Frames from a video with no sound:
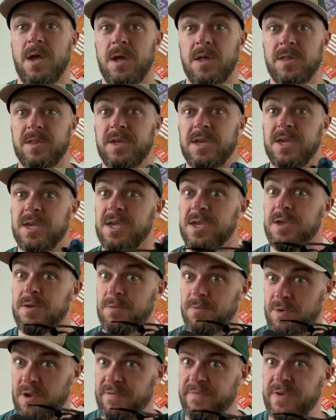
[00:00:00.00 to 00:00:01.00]
The
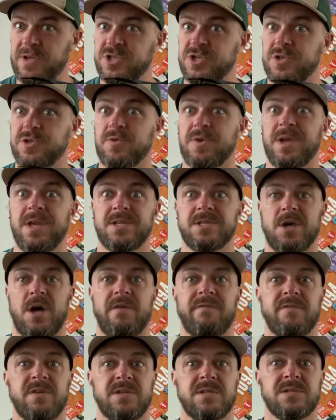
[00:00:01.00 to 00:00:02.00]
Runventure 3 is
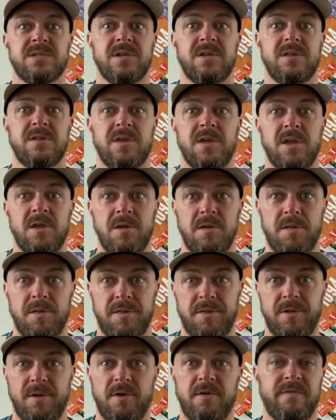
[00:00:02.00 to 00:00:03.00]
obviously the
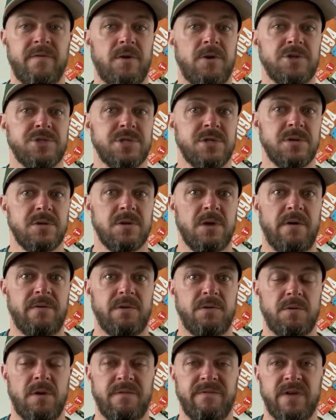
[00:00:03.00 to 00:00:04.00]
third version of the
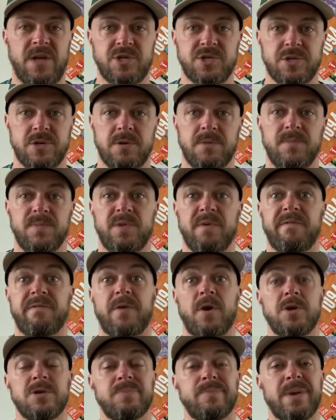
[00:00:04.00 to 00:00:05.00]
Runventure, the
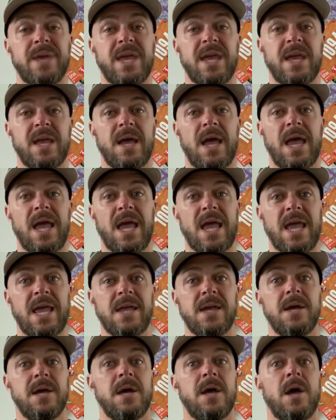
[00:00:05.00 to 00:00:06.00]
first being a
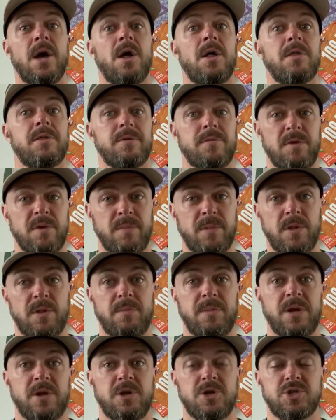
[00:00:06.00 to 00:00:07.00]

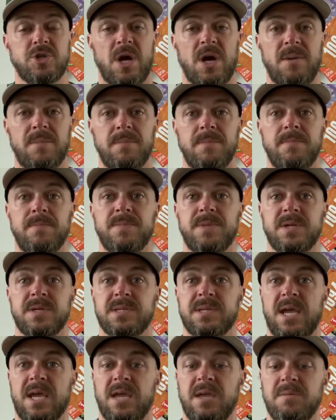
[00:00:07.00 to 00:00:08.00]
3mm drop, the
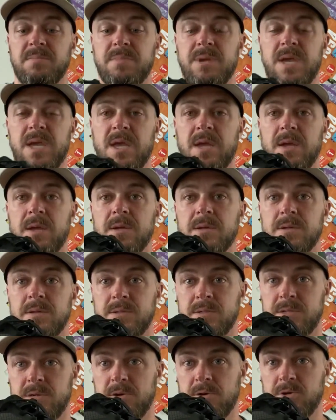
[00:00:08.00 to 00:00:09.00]
second being
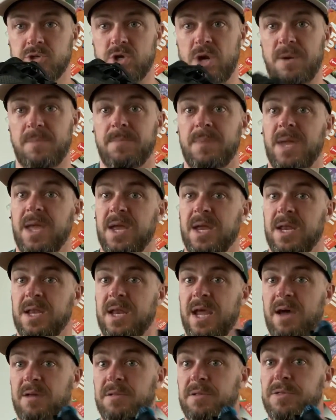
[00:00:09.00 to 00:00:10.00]
0 drop, and
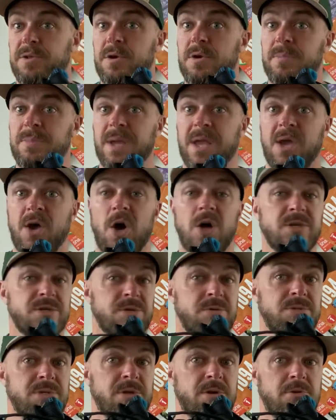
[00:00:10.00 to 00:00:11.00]
now the third being also
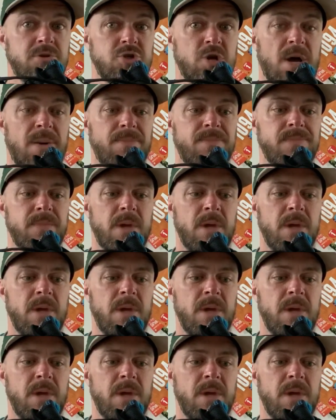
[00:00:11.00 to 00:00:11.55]
0 drop.